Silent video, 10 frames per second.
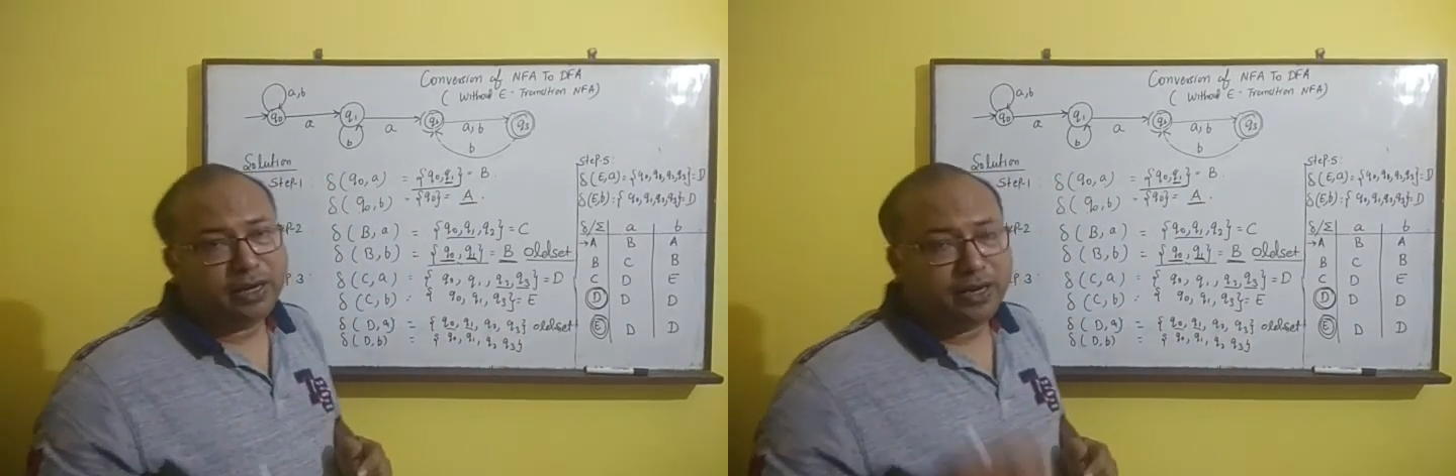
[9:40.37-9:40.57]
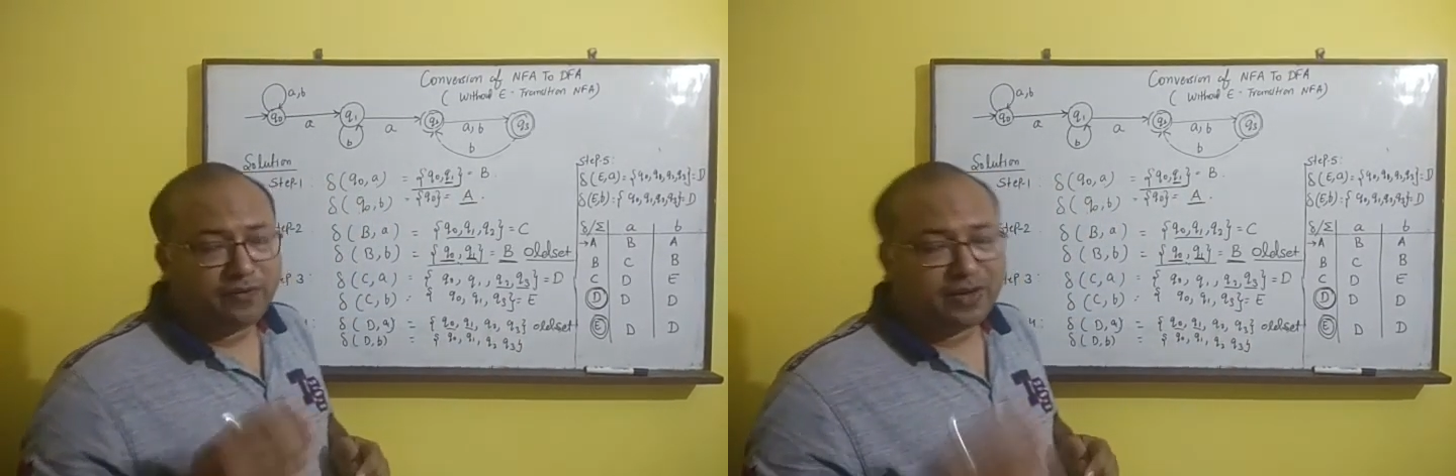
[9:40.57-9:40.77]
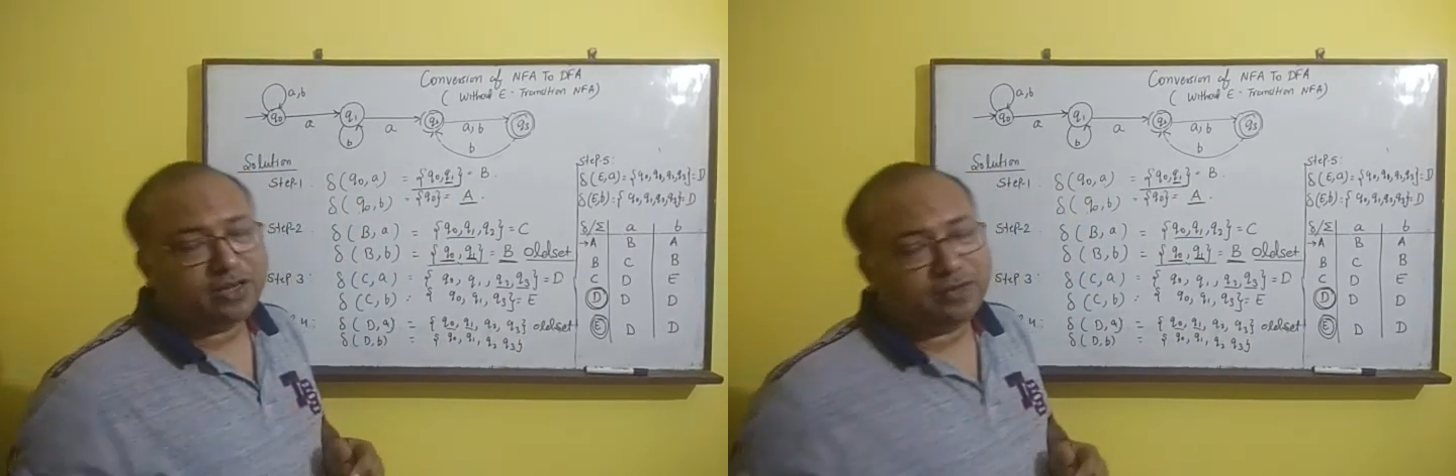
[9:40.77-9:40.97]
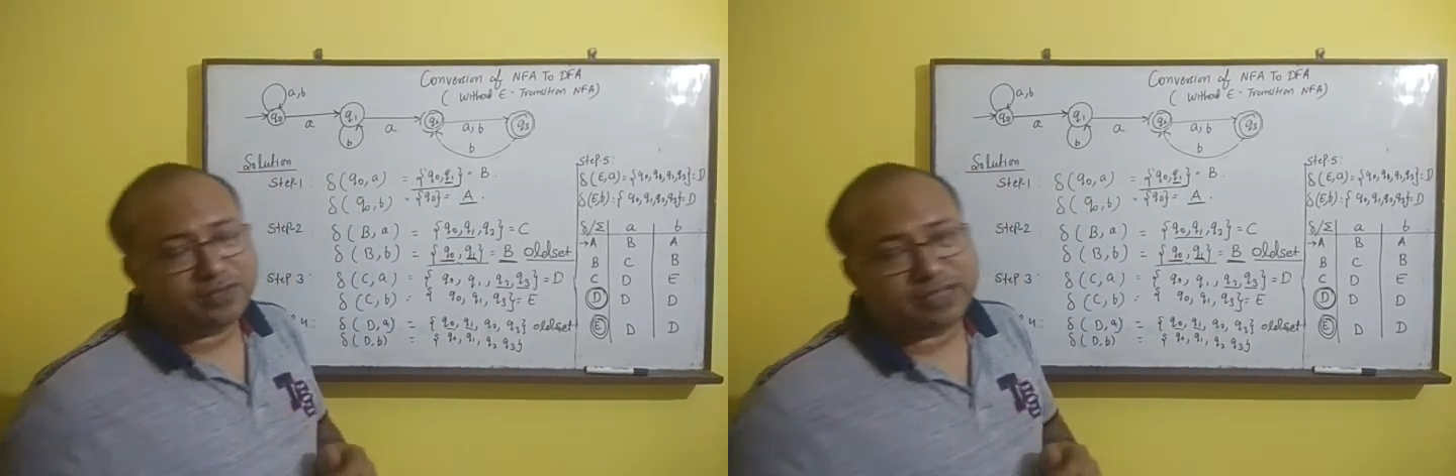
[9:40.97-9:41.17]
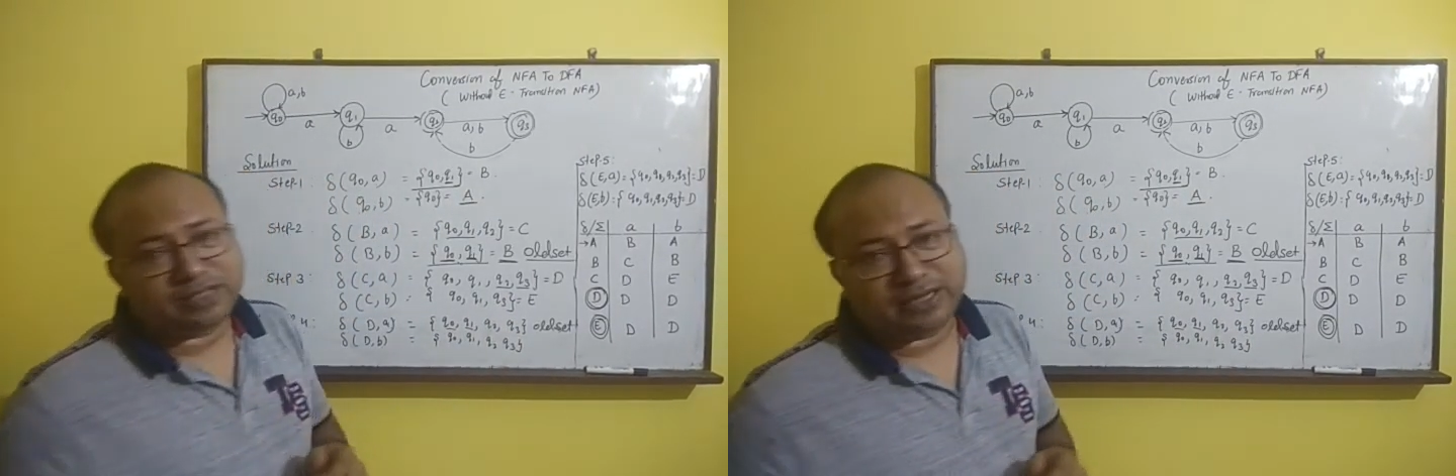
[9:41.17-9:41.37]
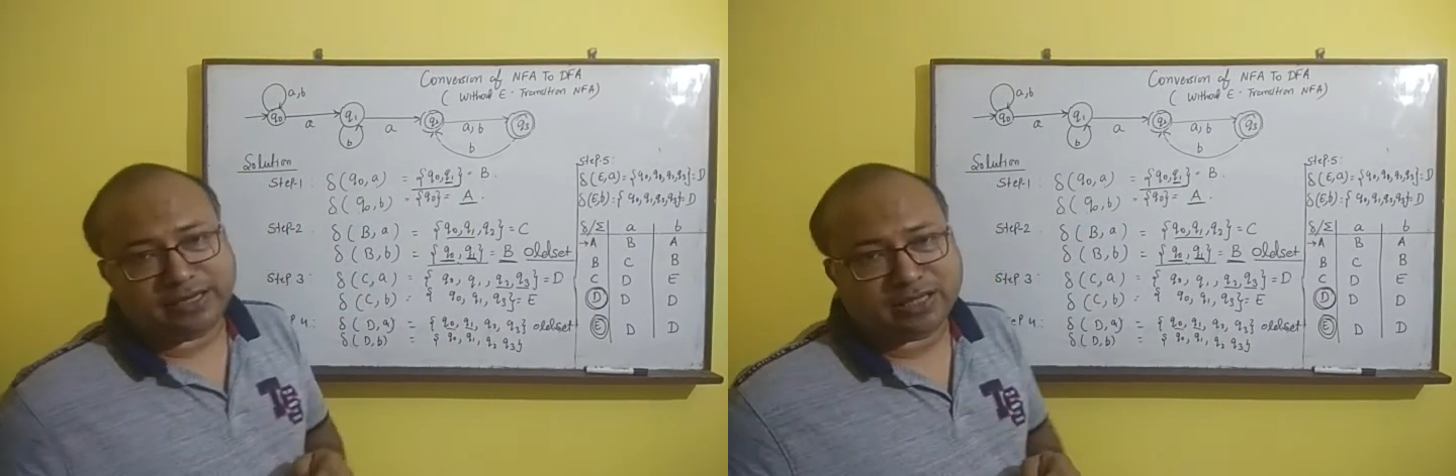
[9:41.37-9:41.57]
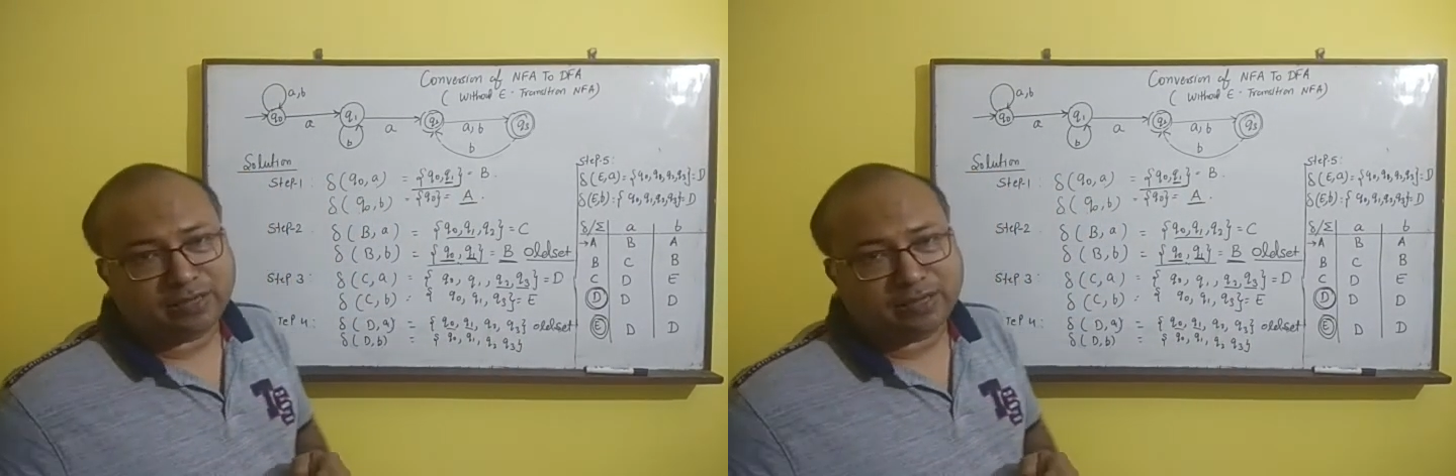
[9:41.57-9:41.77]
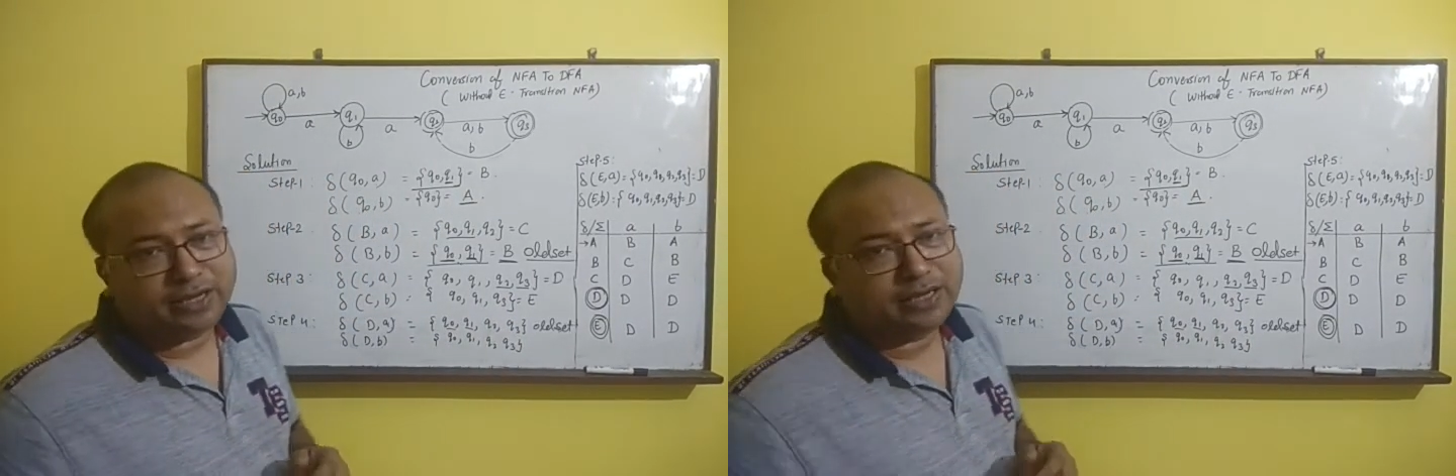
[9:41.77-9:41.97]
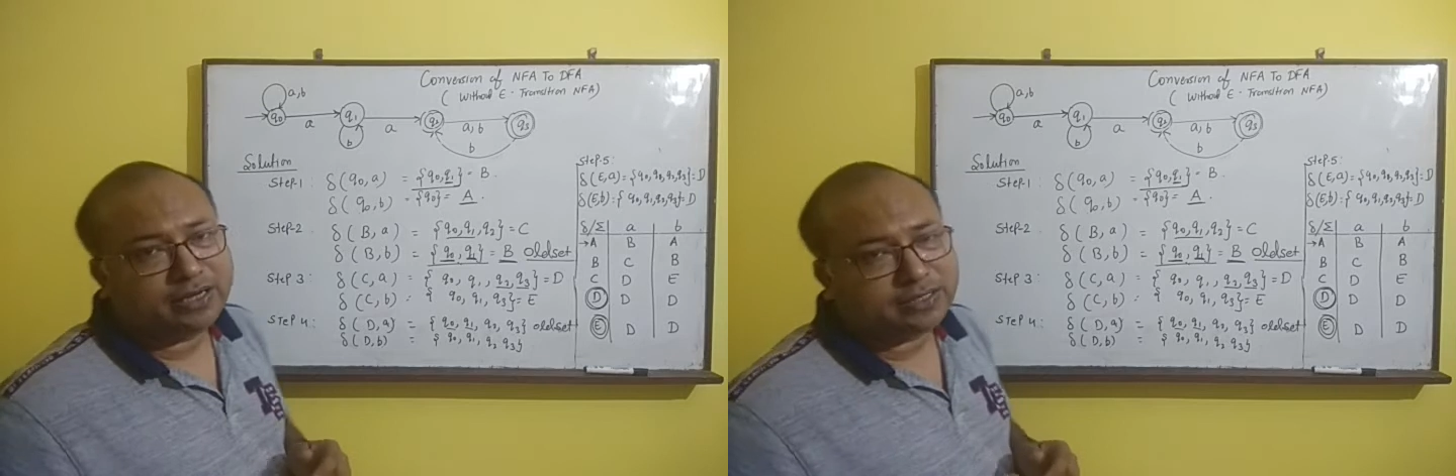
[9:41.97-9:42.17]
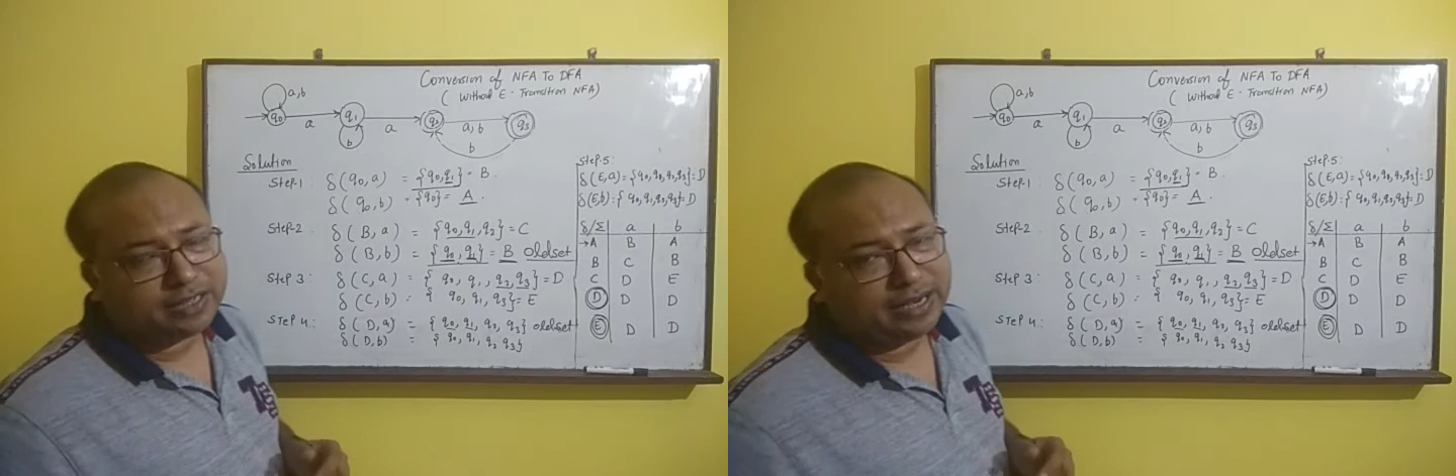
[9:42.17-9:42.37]
If any of the state is coming in
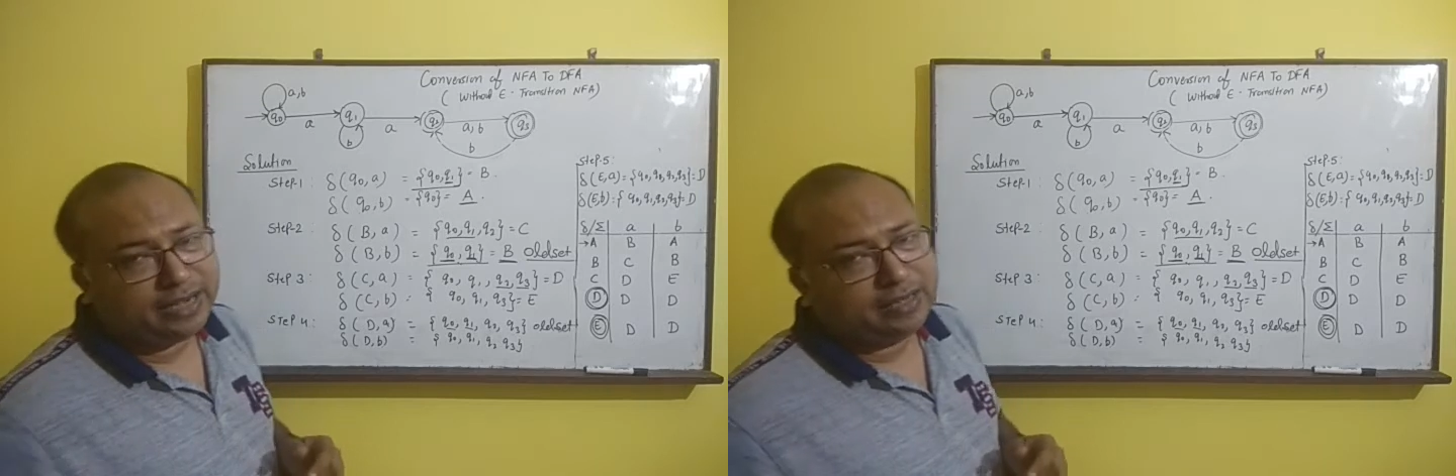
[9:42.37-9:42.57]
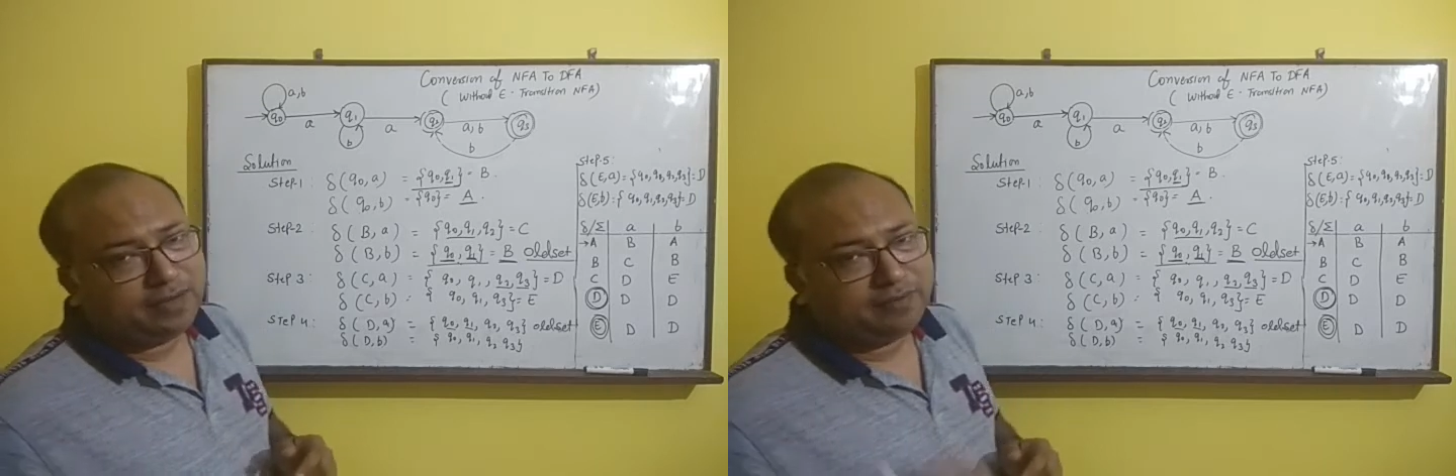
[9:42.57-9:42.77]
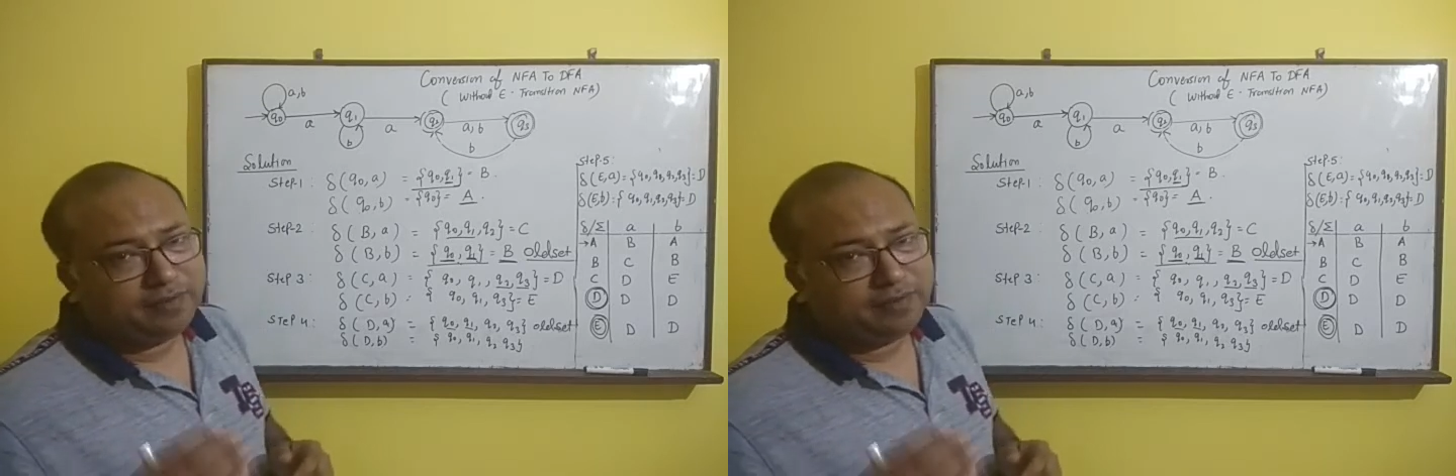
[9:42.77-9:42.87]
the set,